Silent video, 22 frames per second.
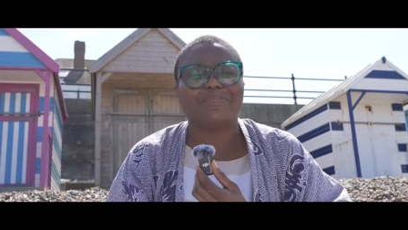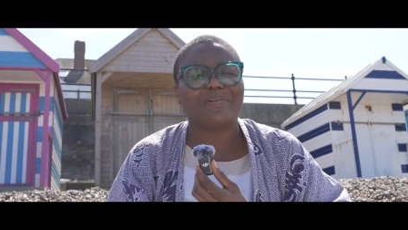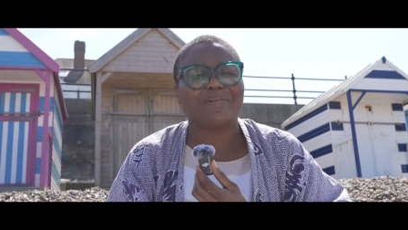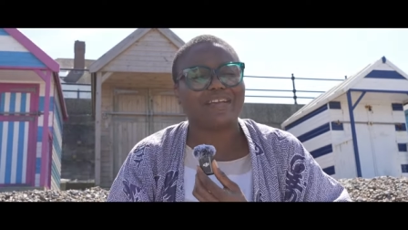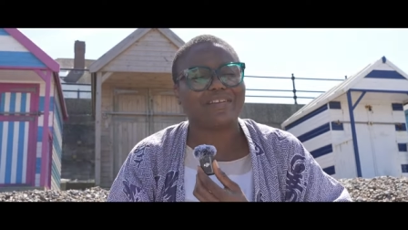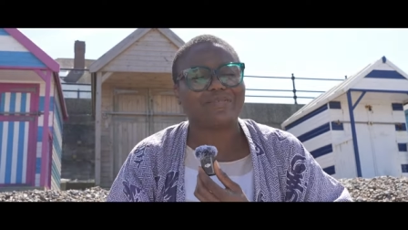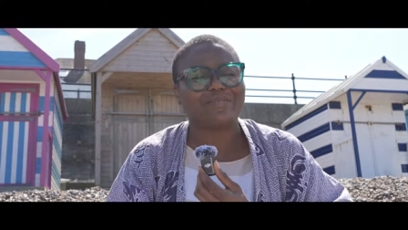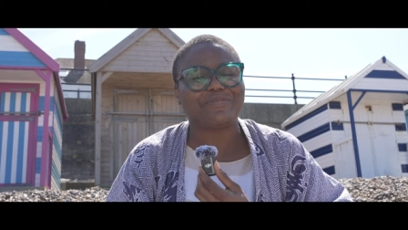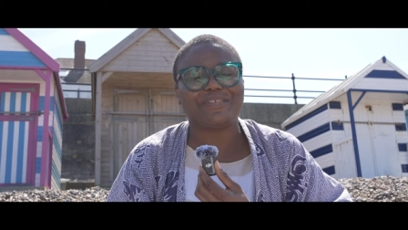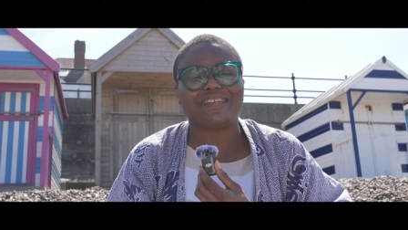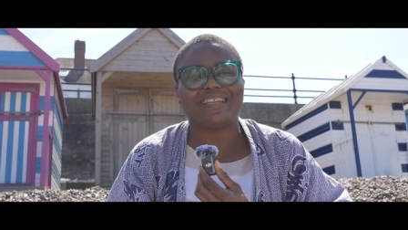
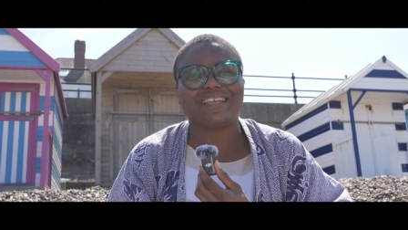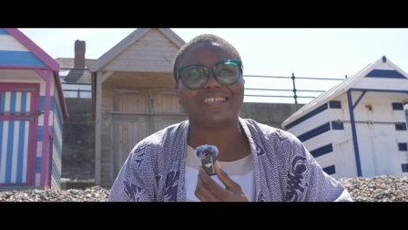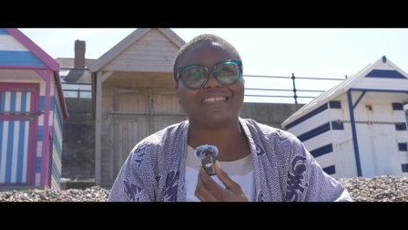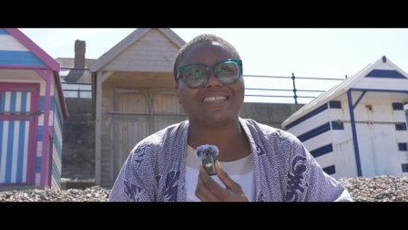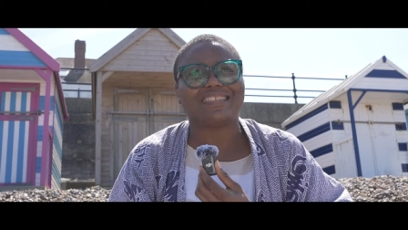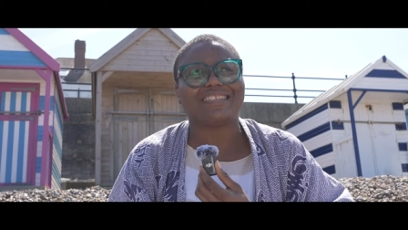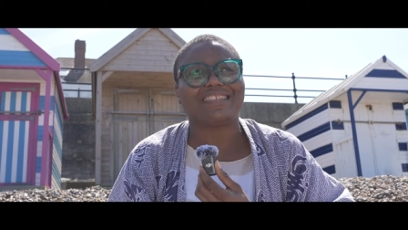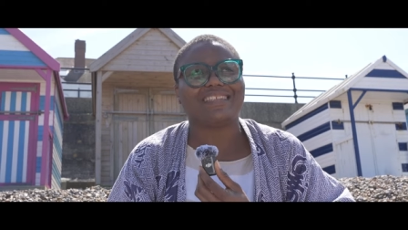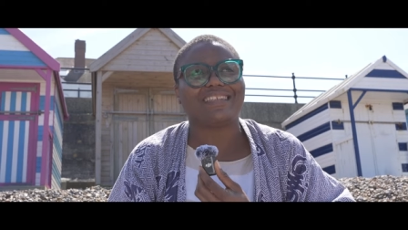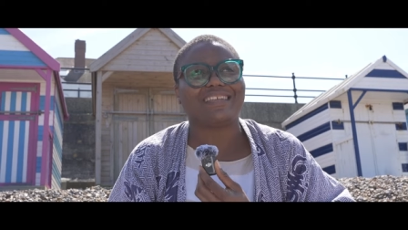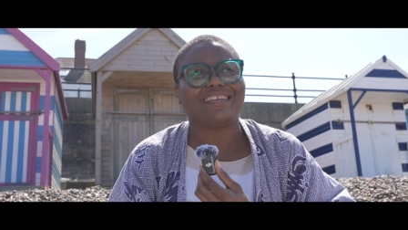My
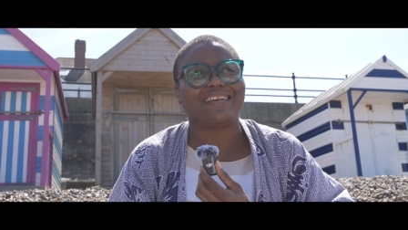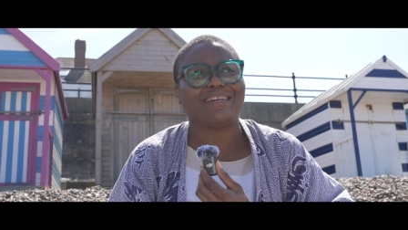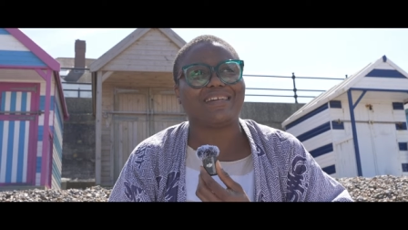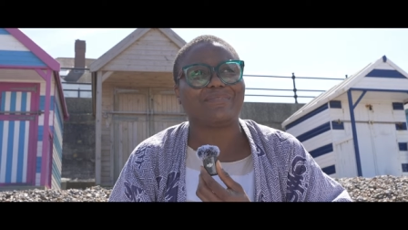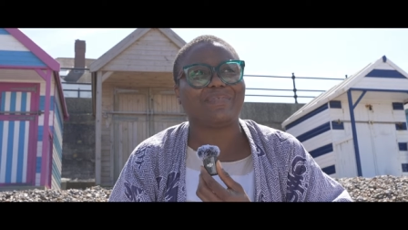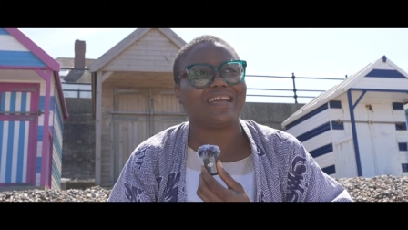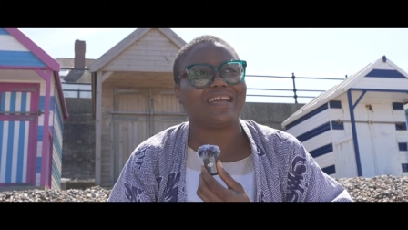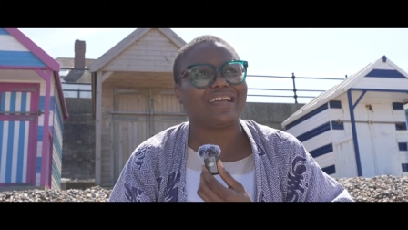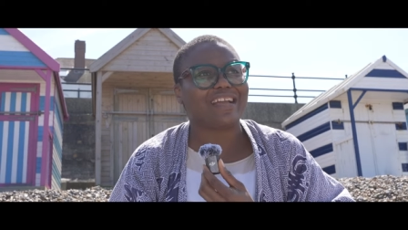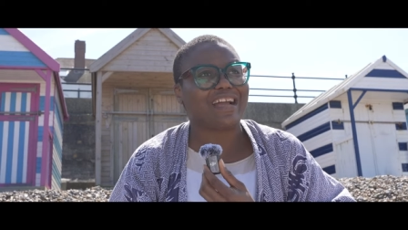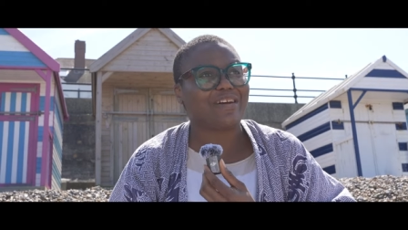goodness.
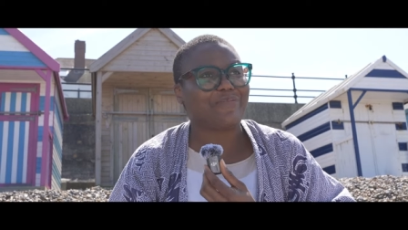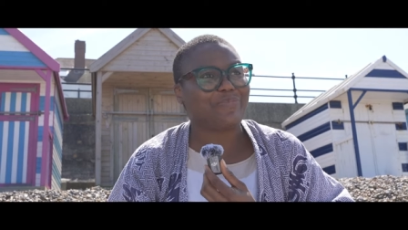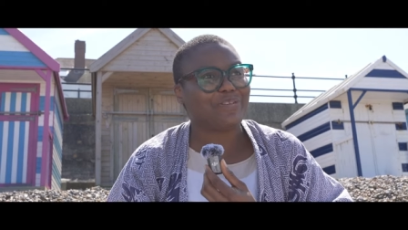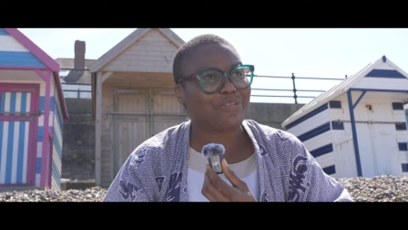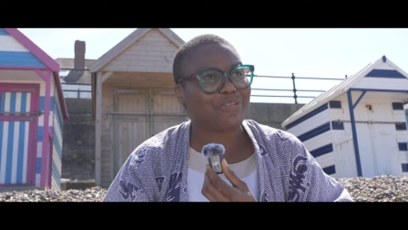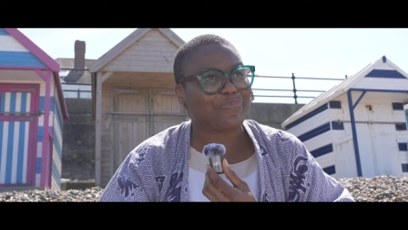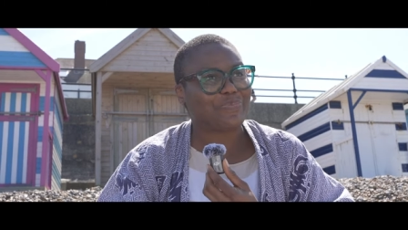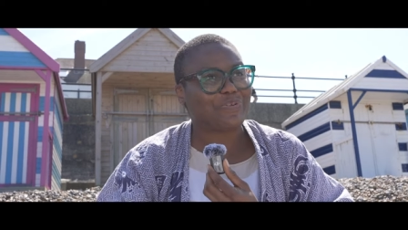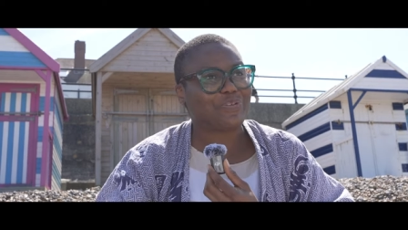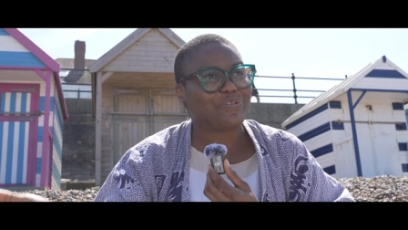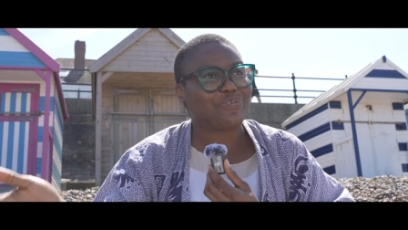I'm like, are we
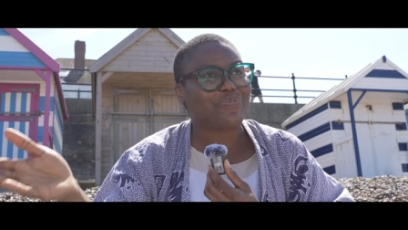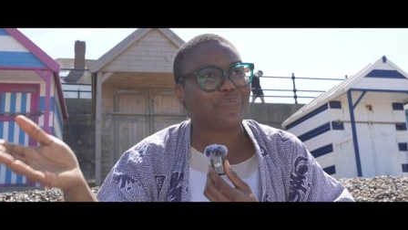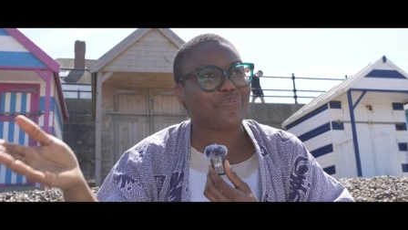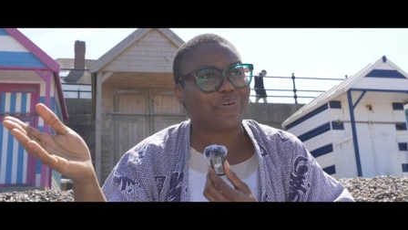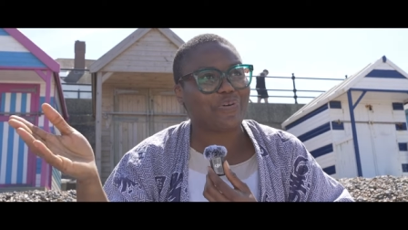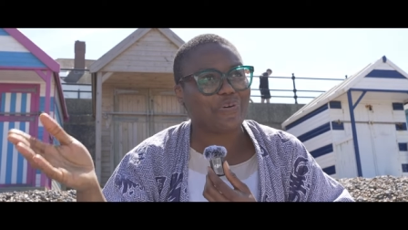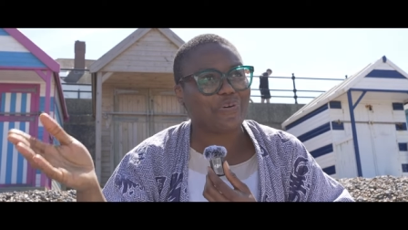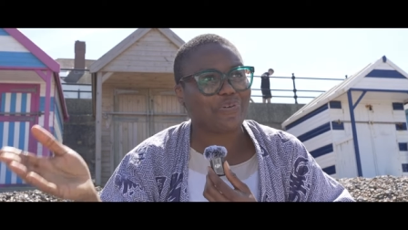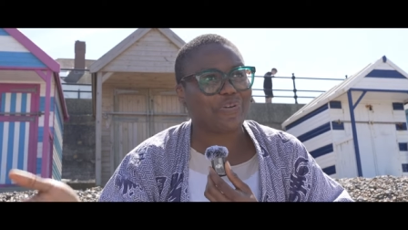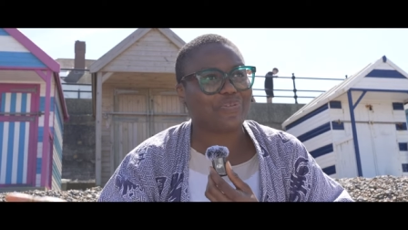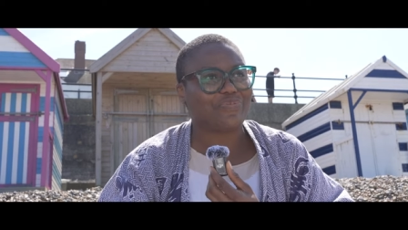supposed to
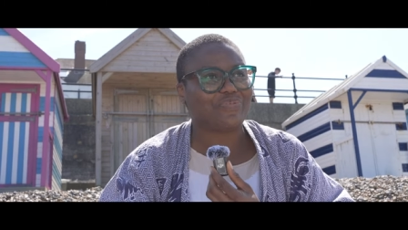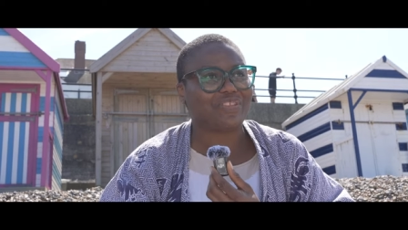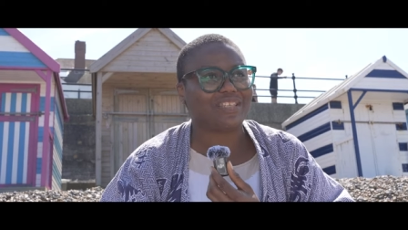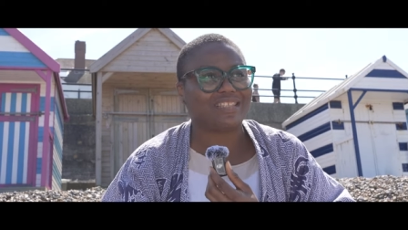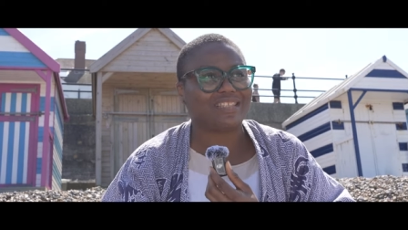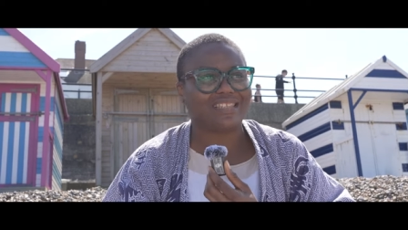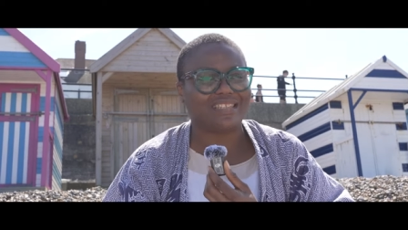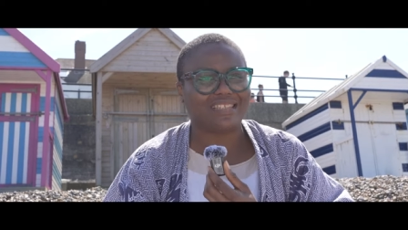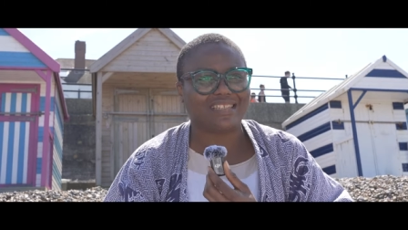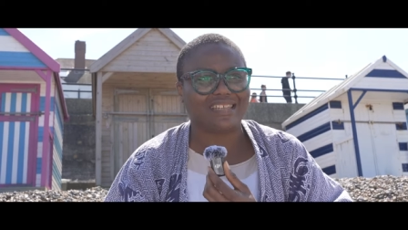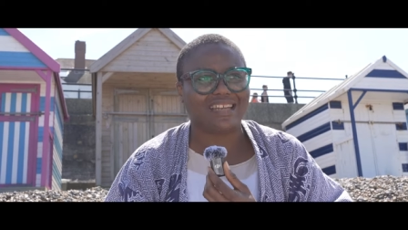walk all of
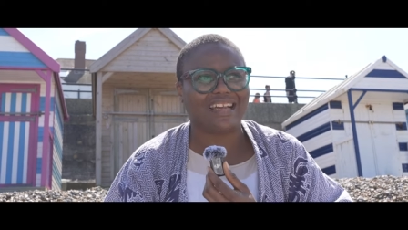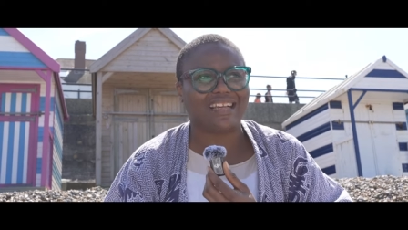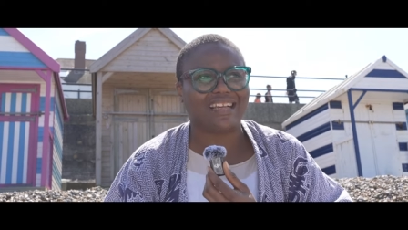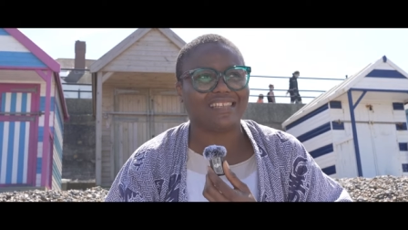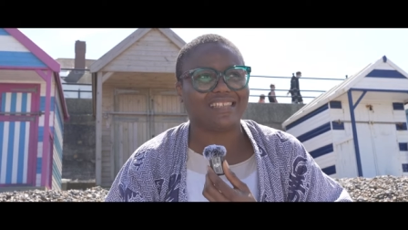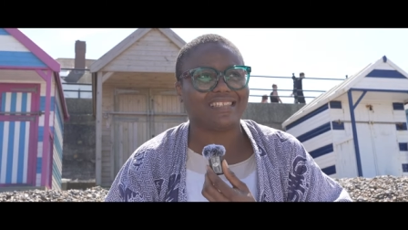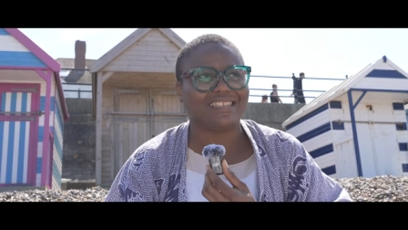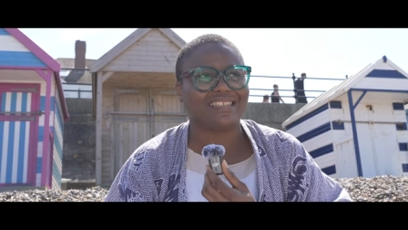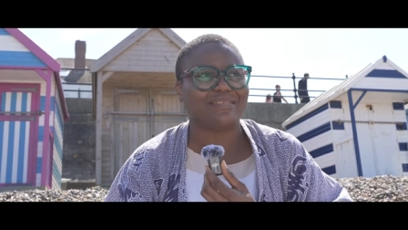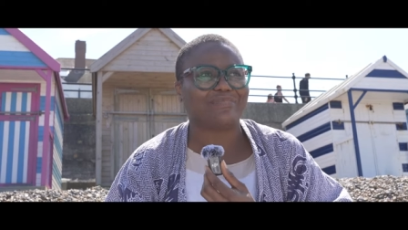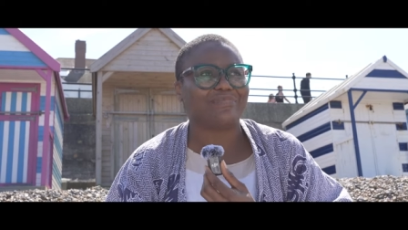this
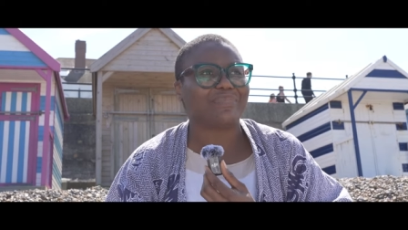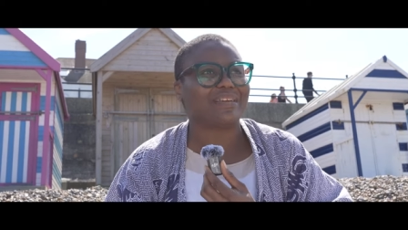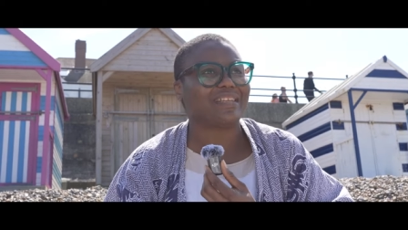night?